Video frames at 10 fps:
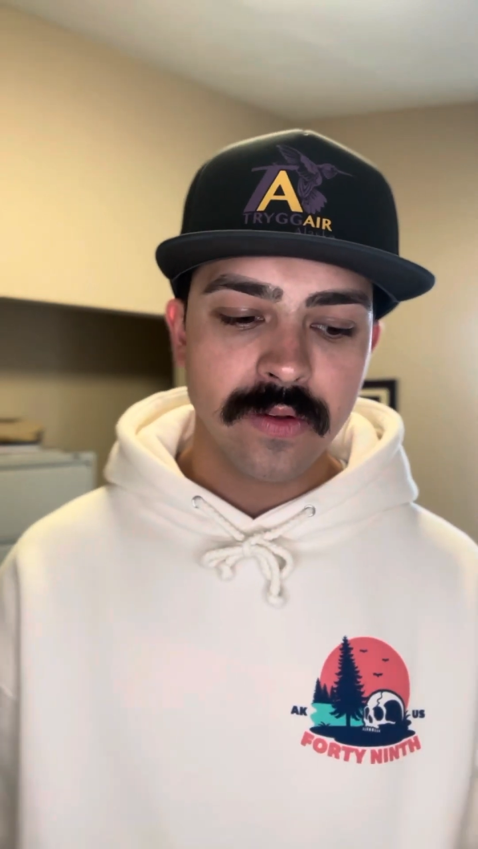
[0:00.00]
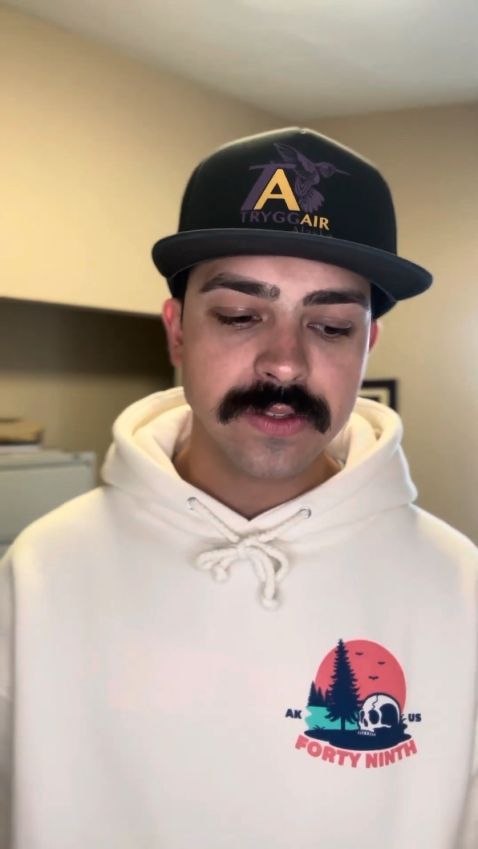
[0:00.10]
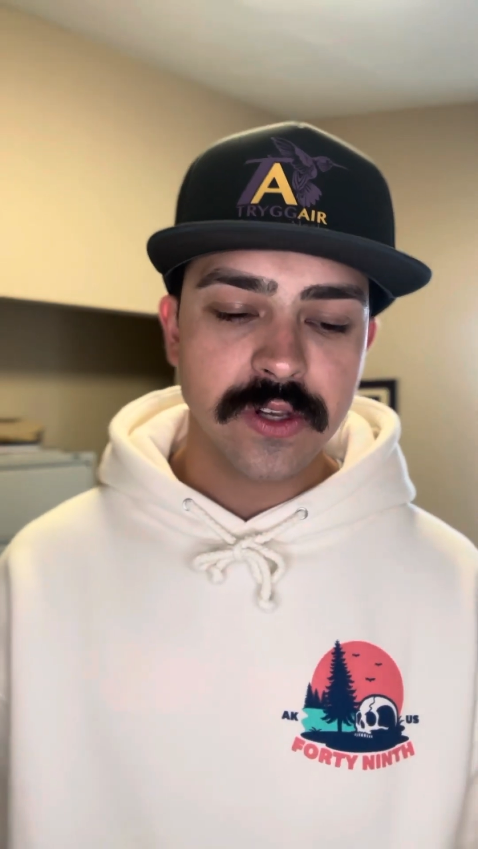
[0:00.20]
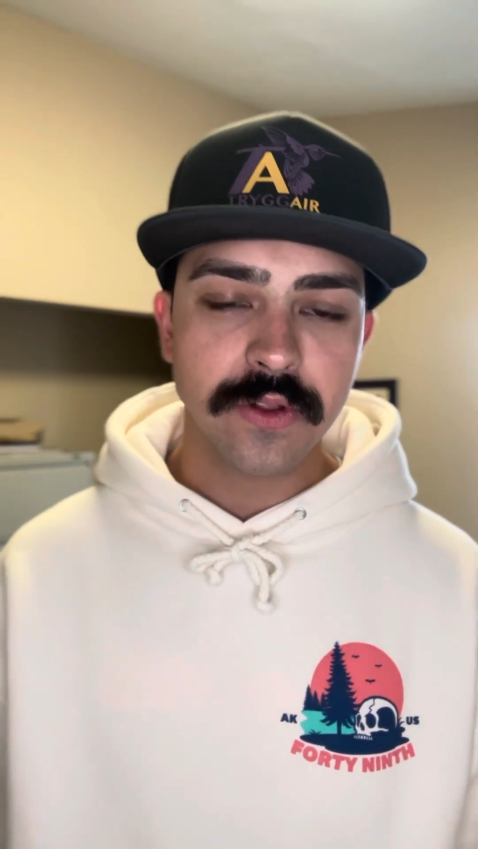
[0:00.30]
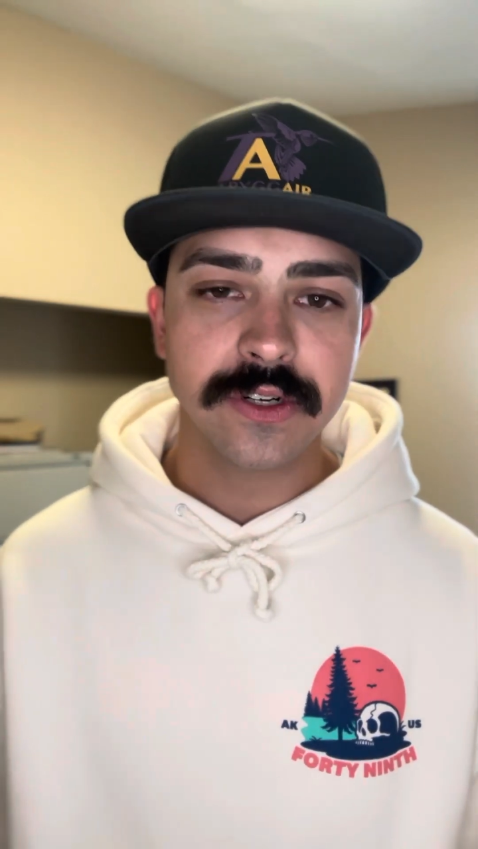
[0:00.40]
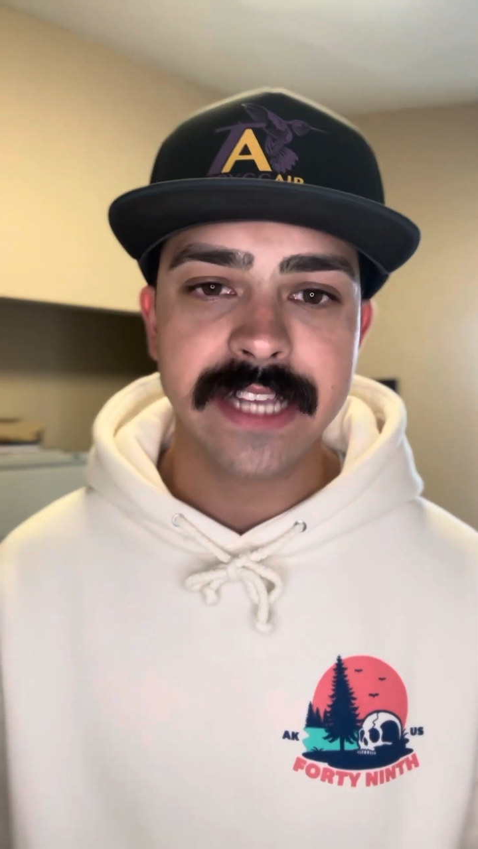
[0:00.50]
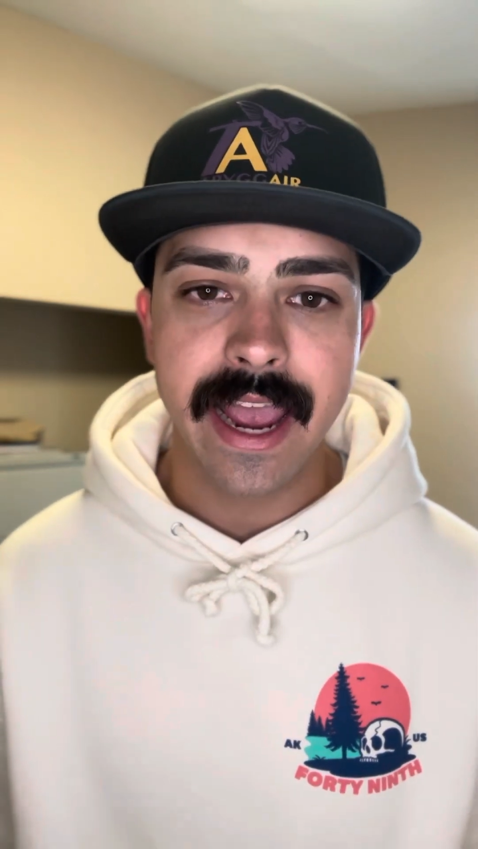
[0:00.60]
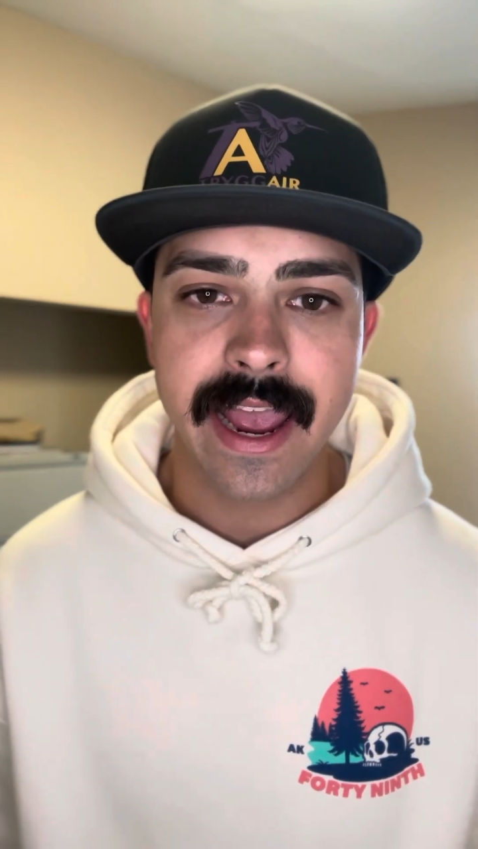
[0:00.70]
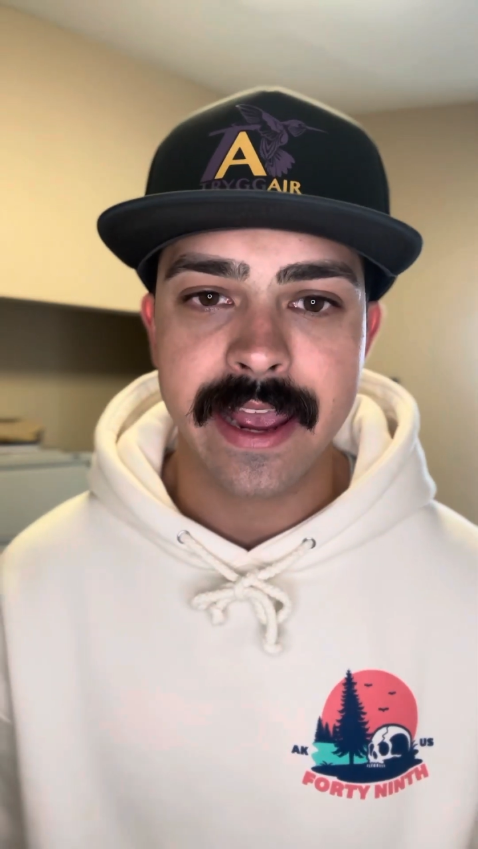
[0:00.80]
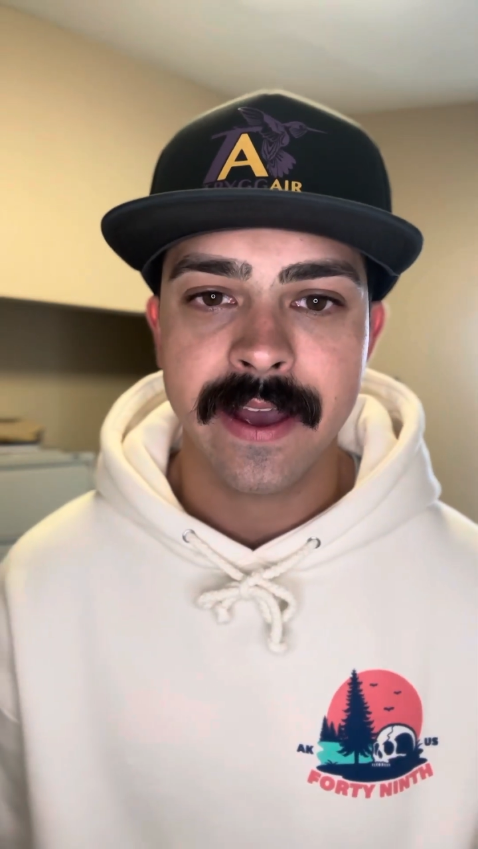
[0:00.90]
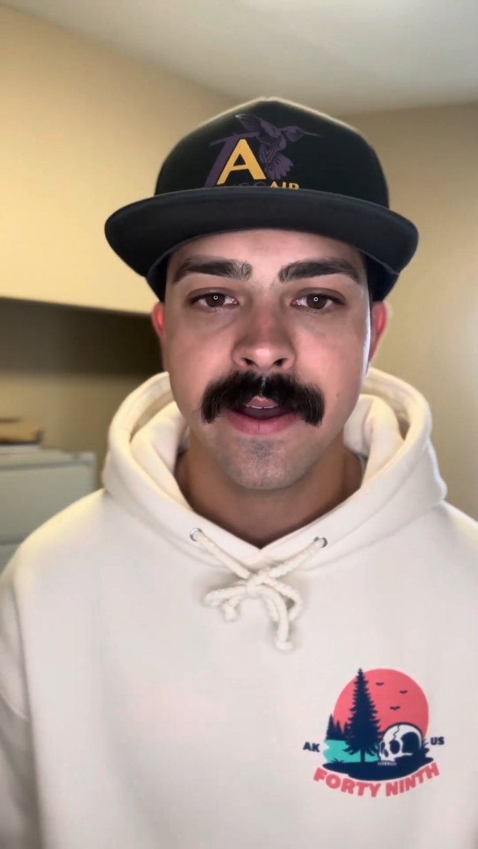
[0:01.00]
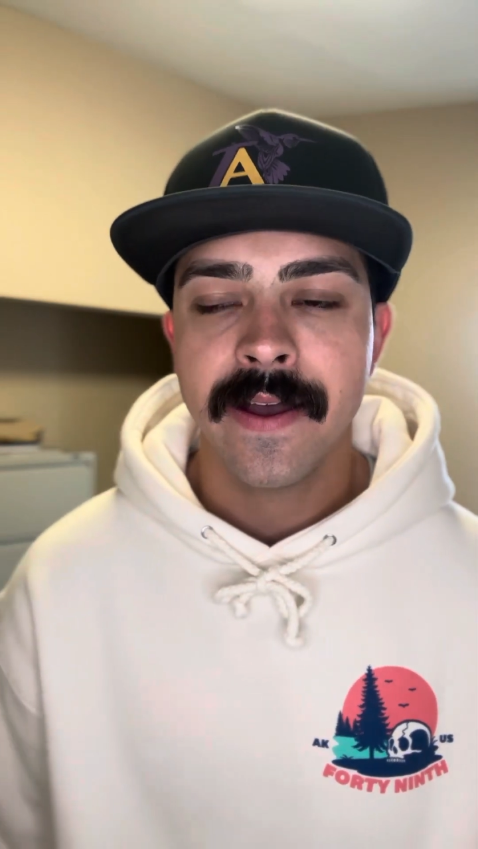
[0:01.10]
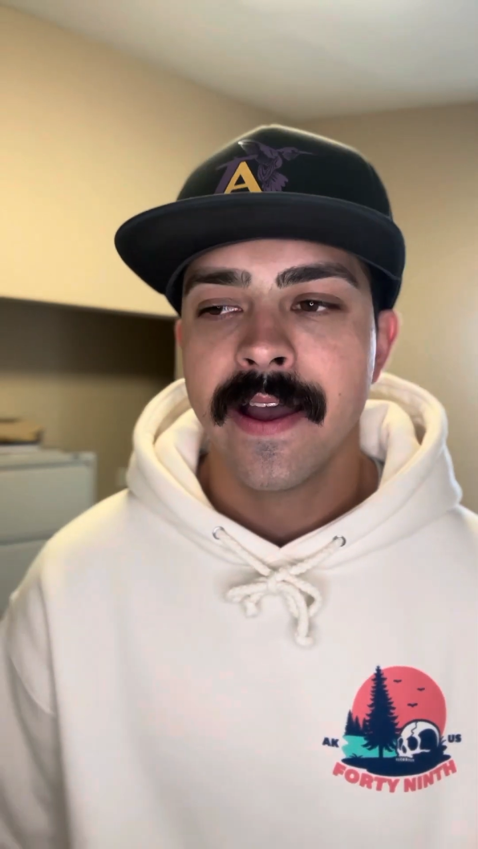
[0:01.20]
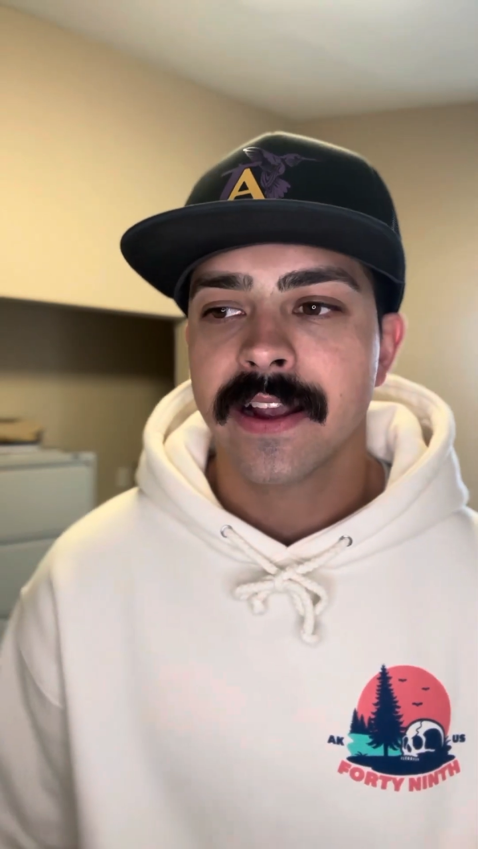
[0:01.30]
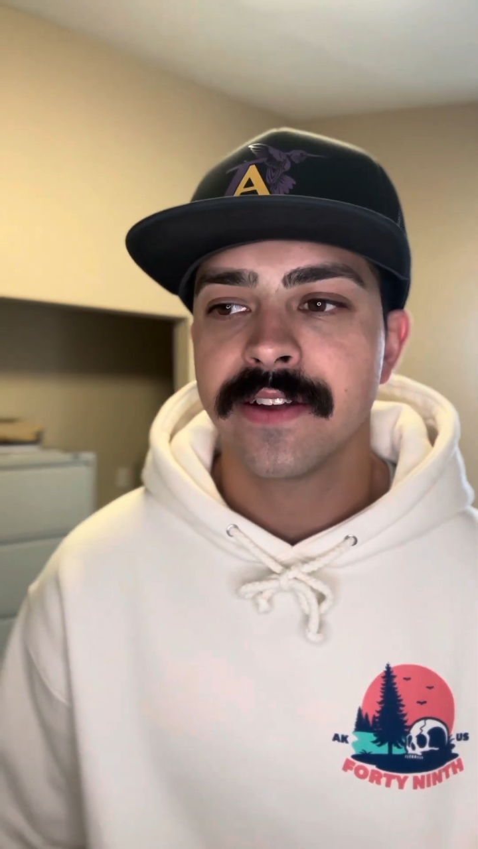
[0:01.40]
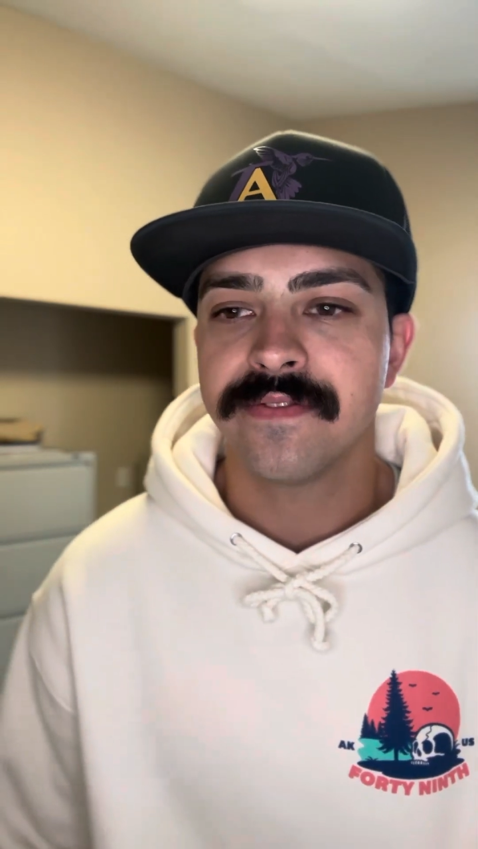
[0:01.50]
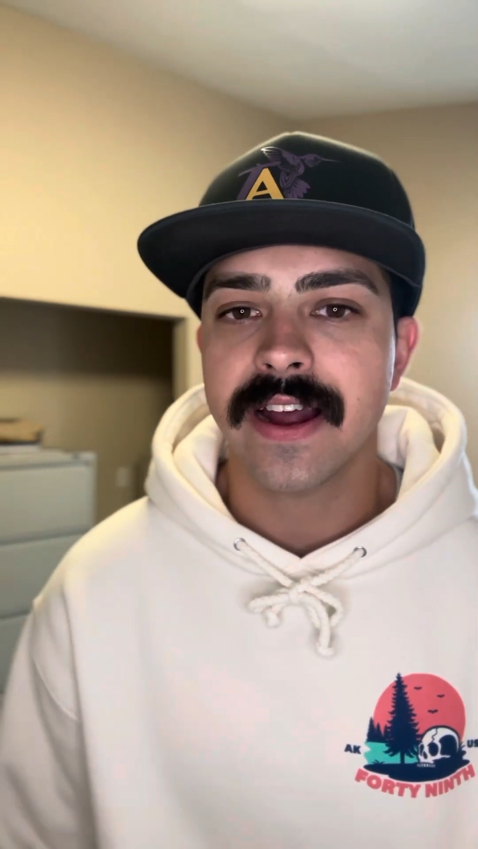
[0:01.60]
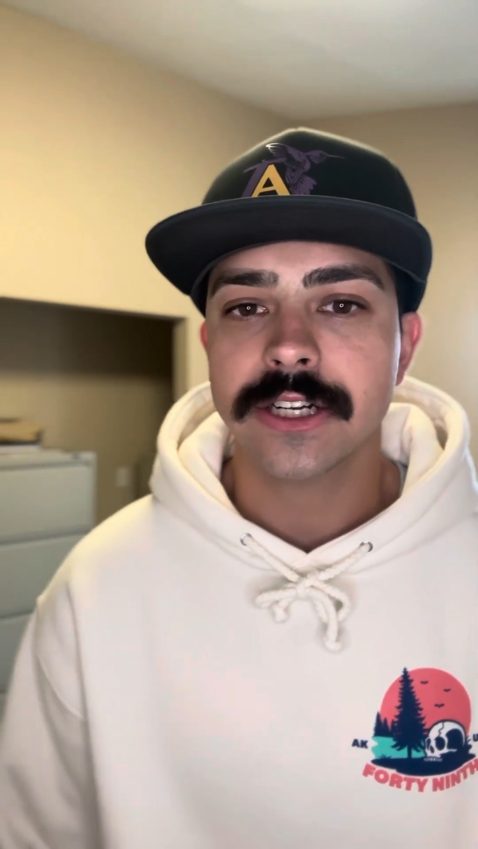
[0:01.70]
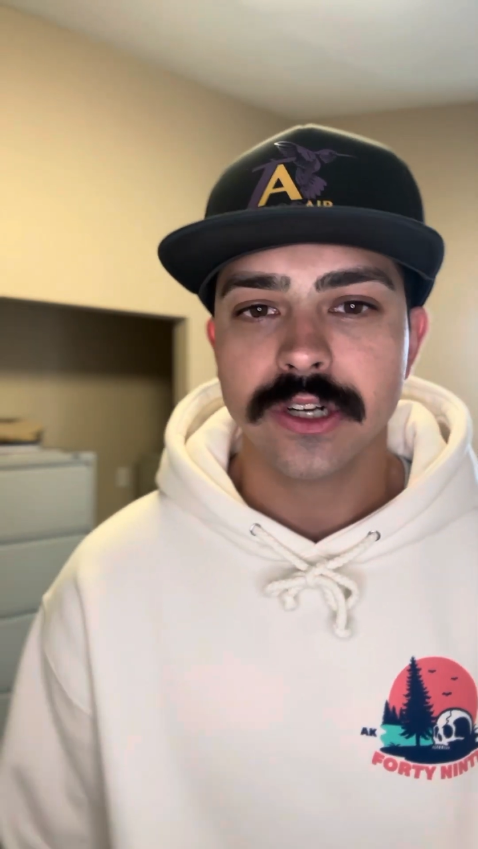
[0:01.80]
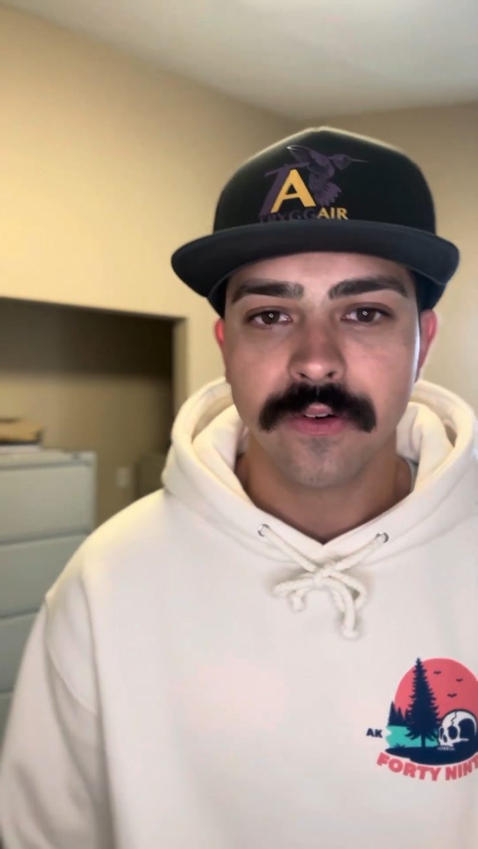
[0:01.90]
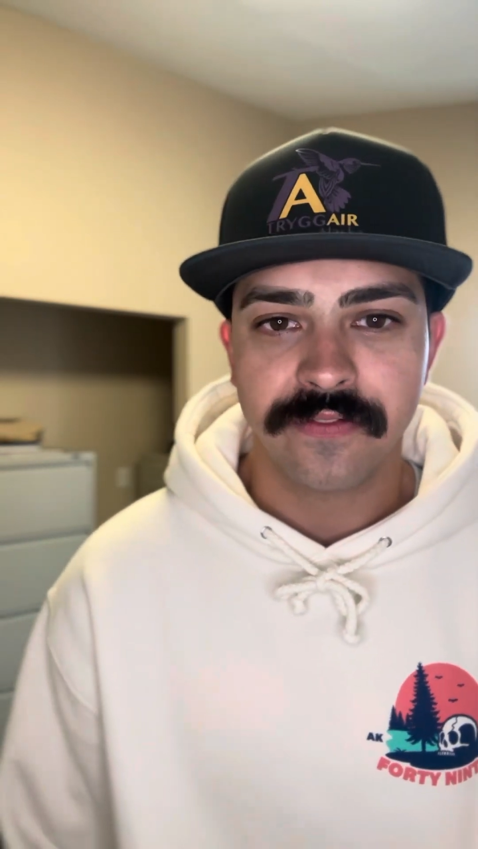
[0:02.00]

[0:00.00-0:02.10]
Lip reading: So there's a conventional